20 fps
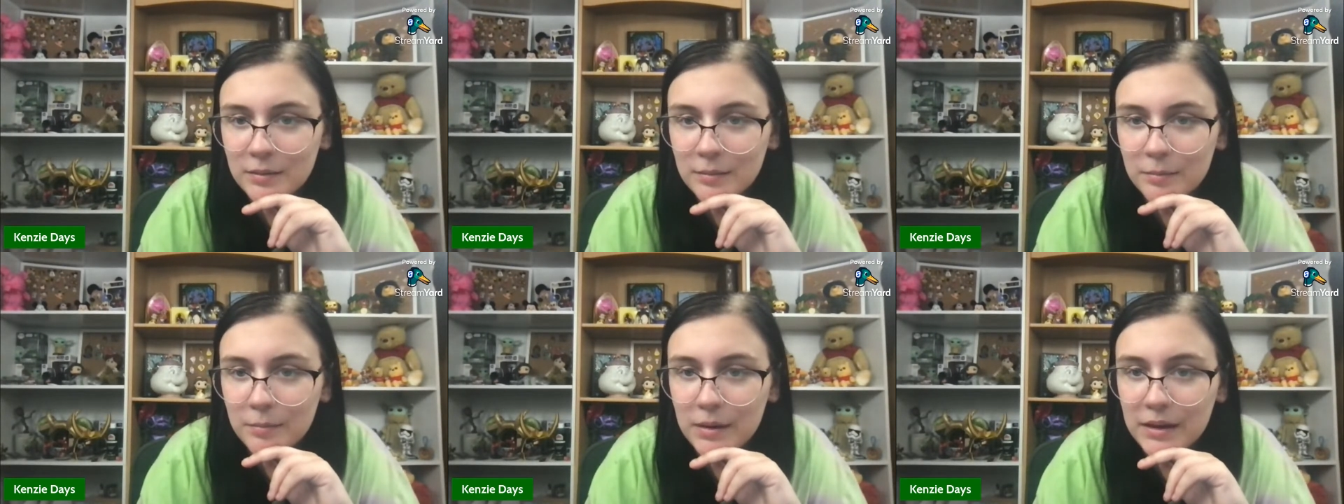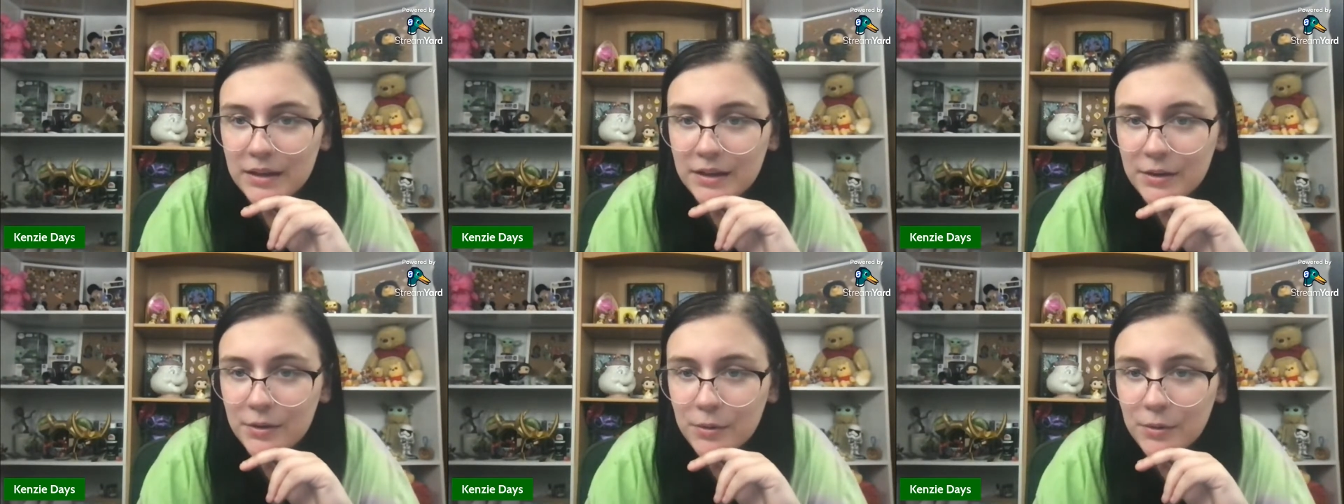
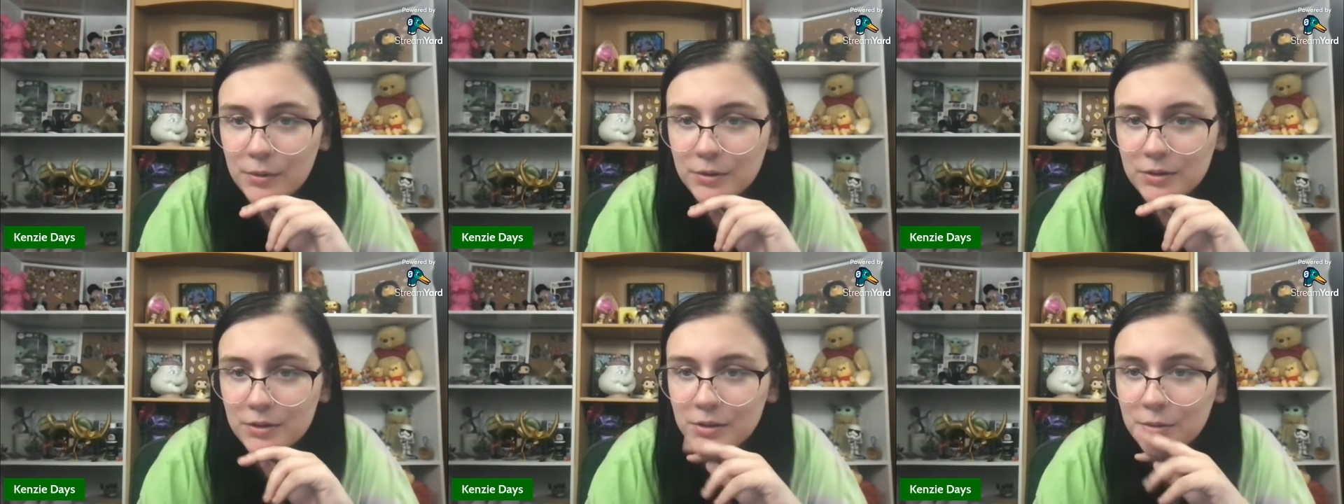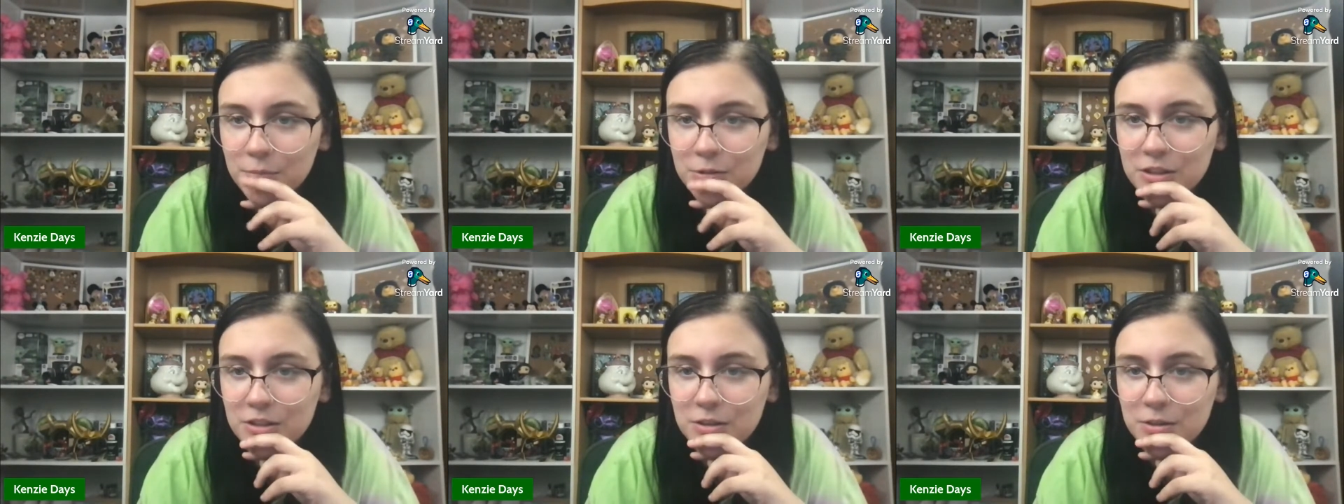Mike Coulter
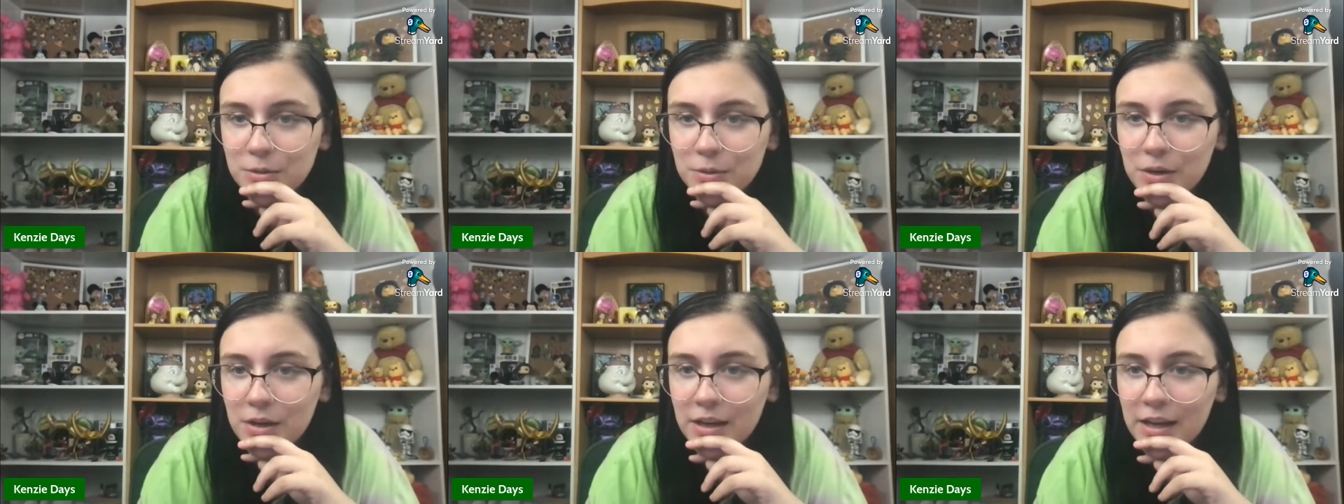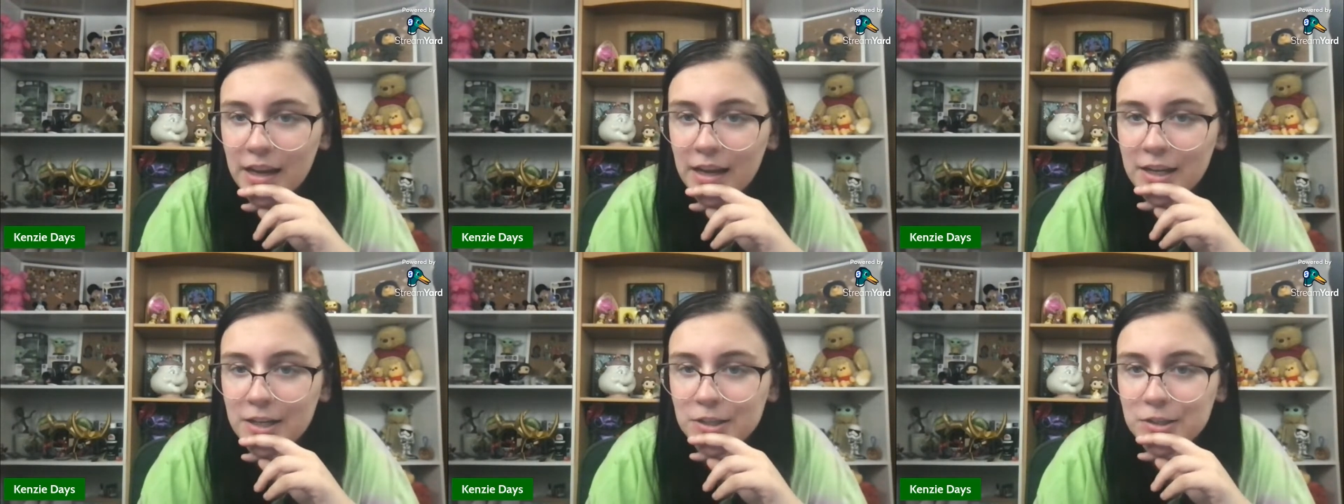was Luke
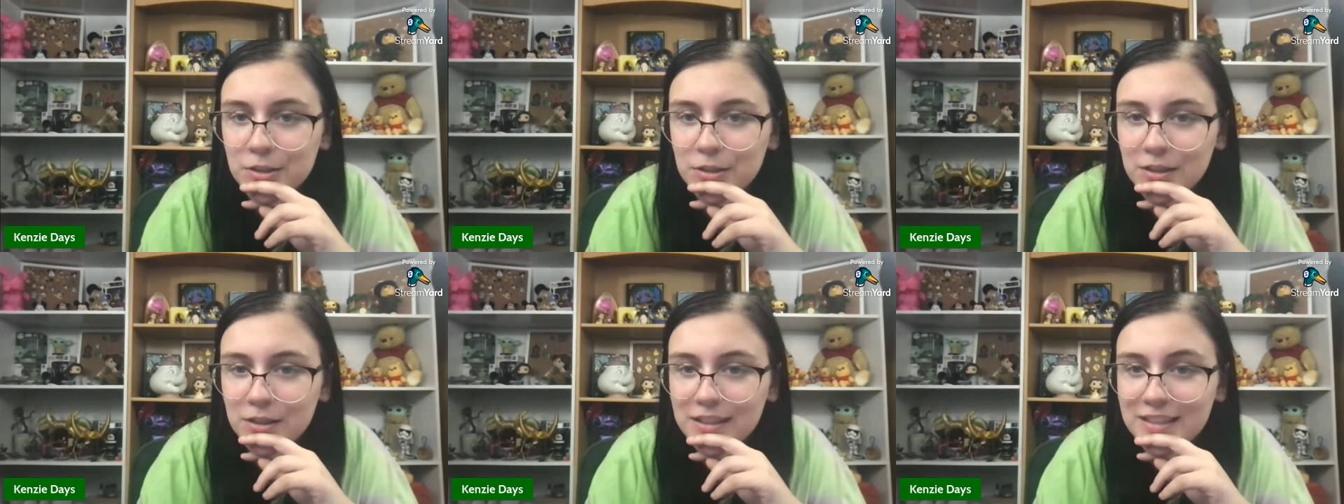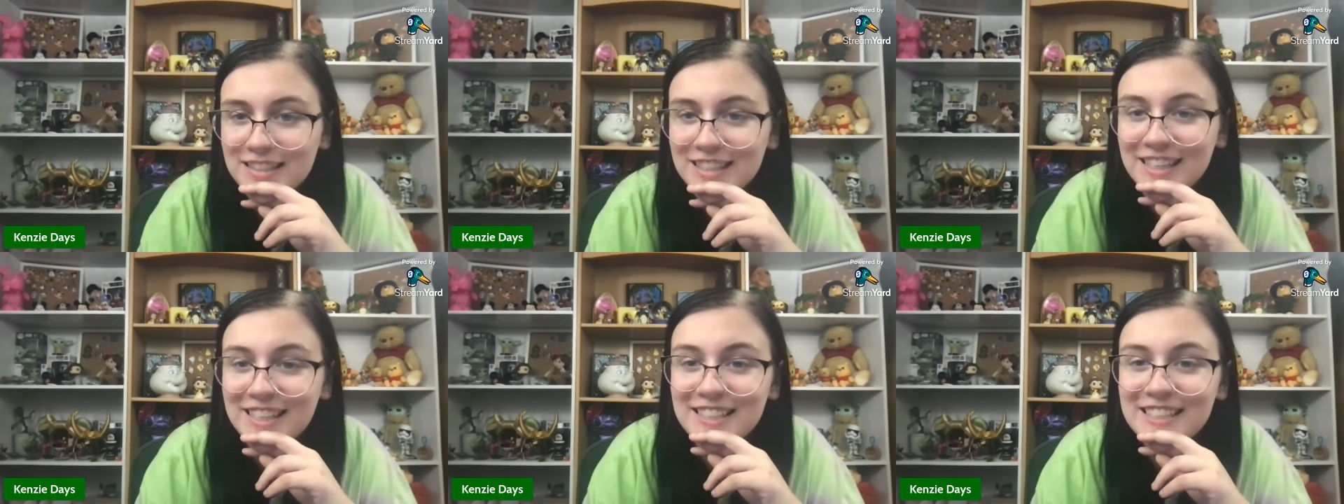Cage, or
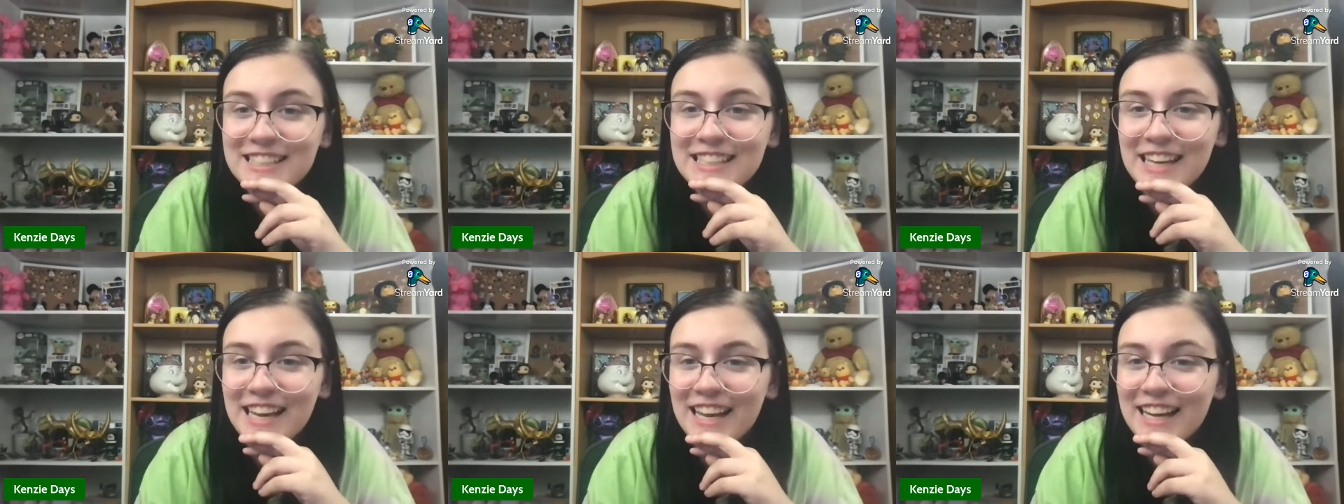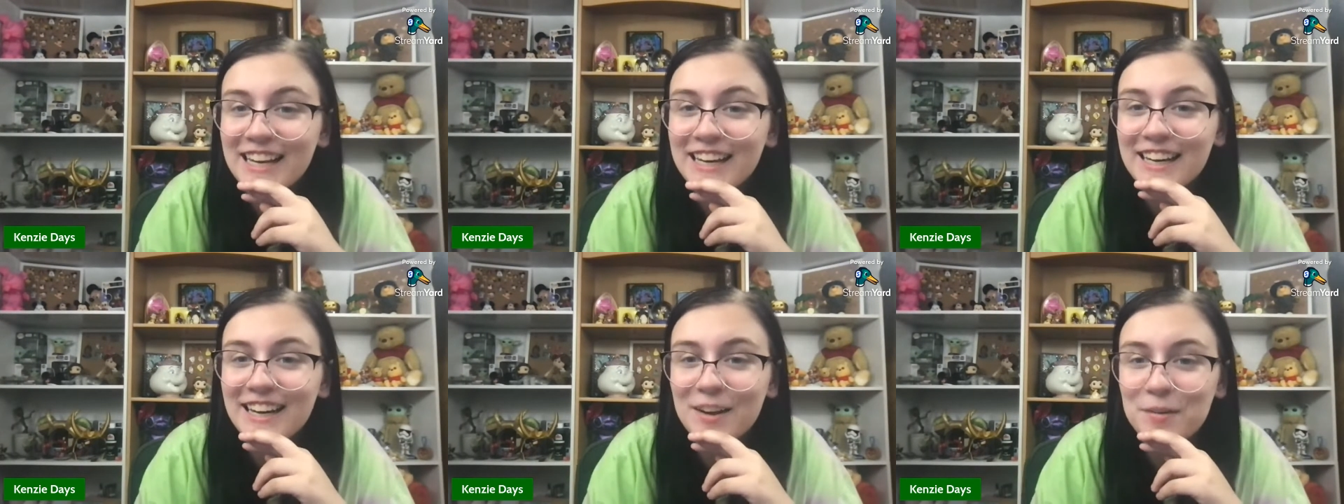as I
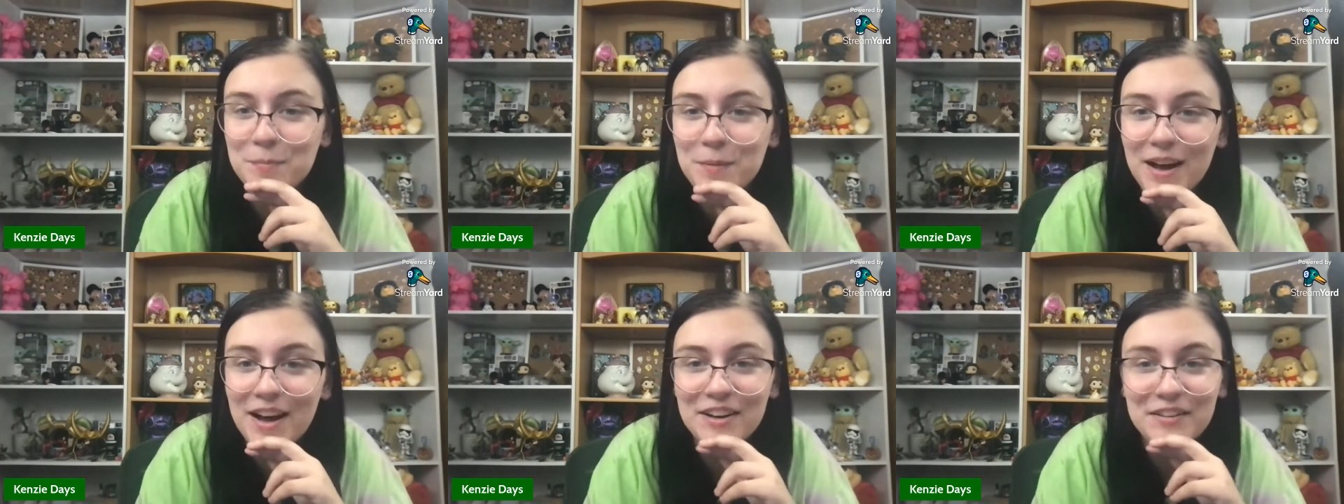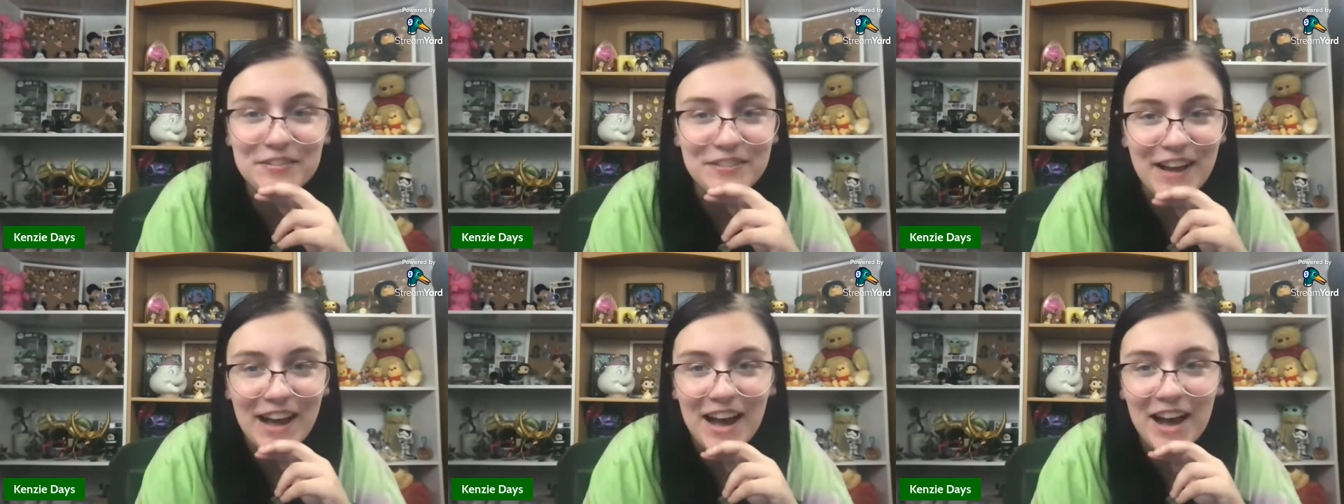said above,